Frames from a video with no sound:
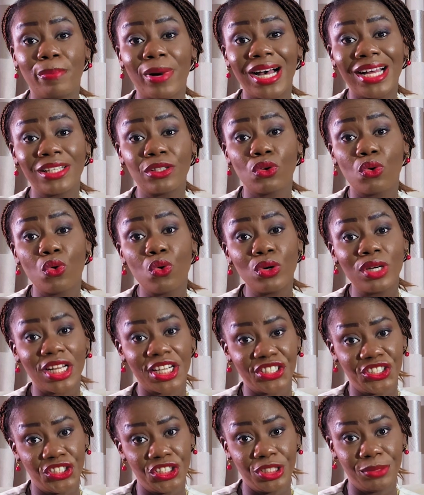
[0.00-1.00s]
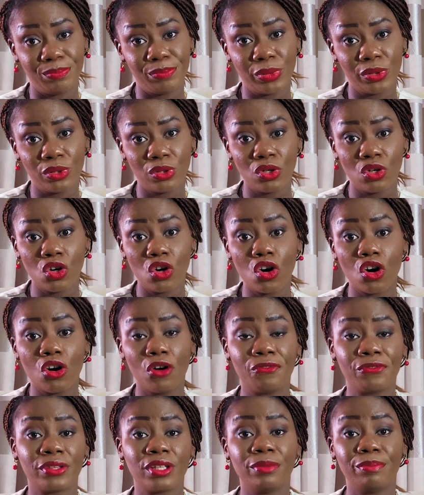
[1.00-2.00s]
part ownership
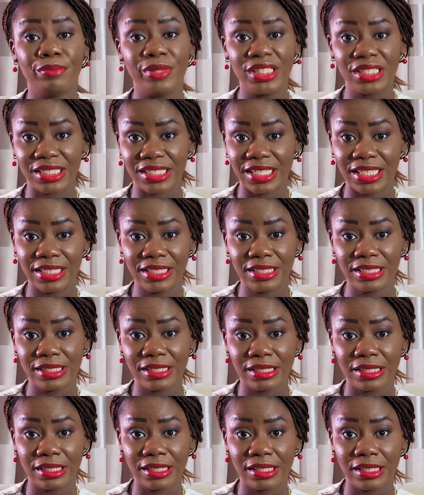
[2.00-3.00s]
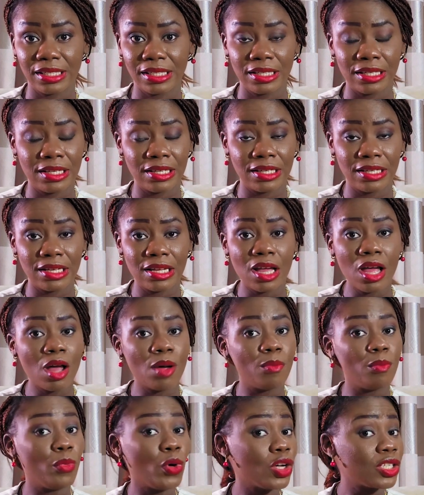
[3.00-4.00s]
of the business,
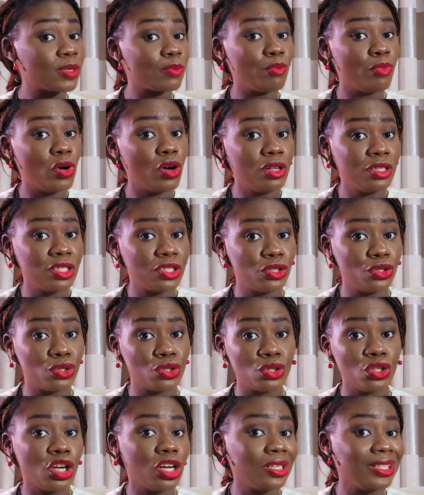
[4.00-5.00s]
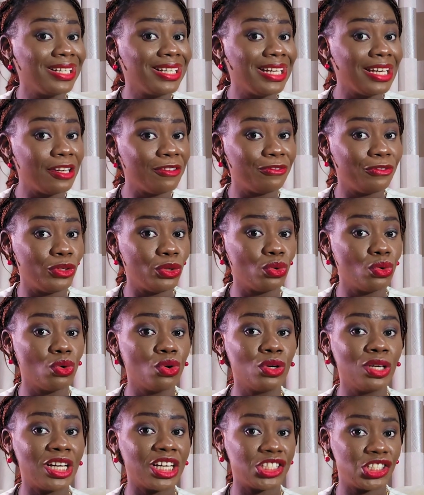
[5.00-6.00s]
but bonds do not give you
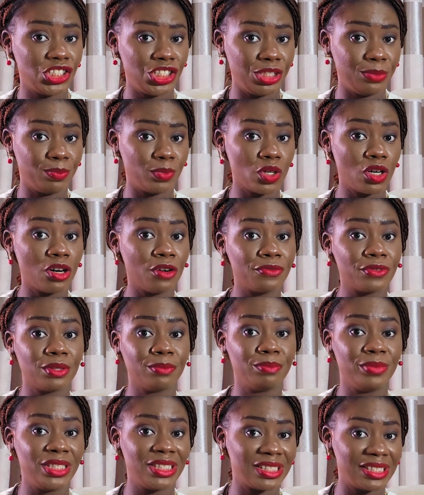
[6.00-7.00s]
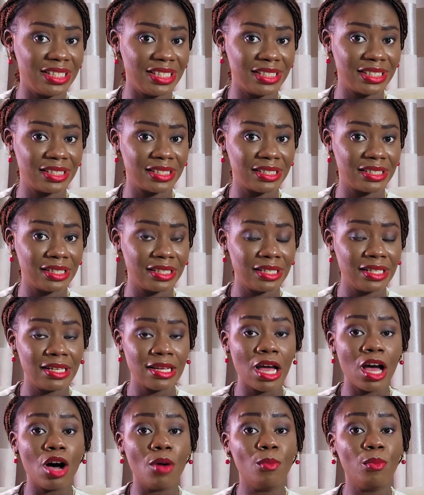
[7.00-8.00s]
ownership of the business.
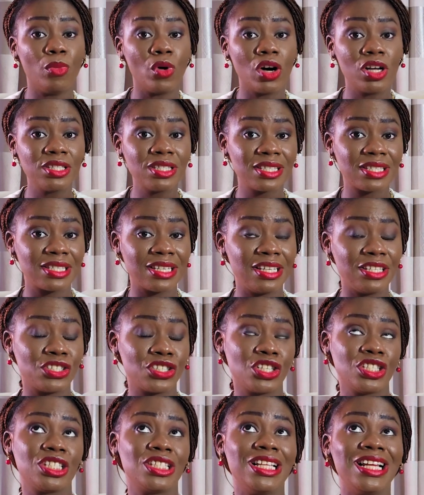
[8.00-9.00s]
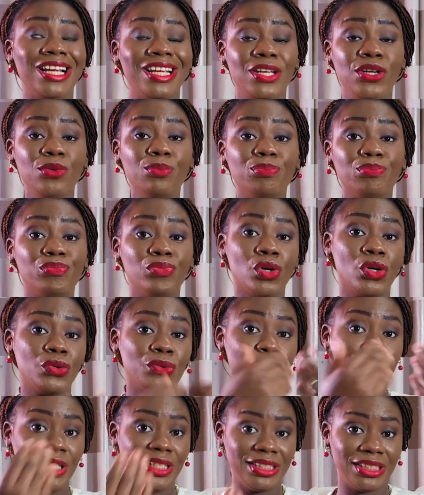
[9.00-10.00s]
Bonds is just like you
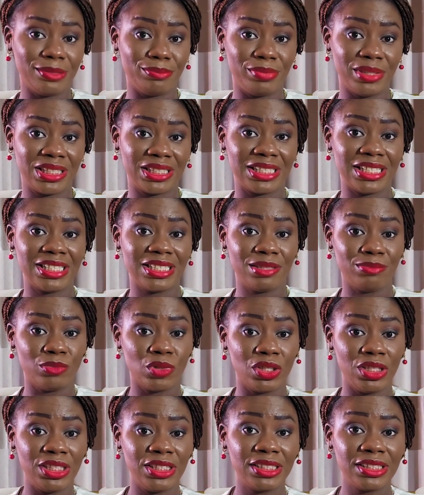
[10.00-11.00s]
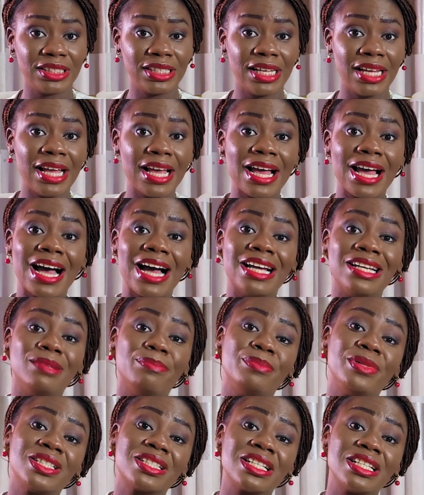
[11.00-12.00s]
borrowing the business monies, and the
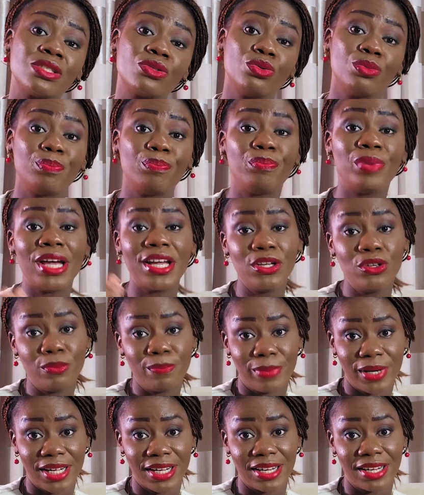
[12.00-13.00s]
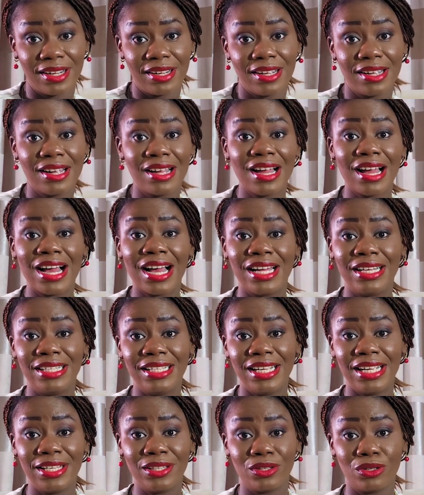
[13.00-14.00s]
business will pay you back at
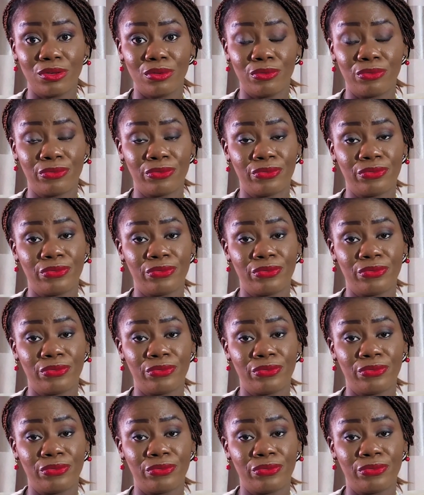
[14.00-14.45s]
the end of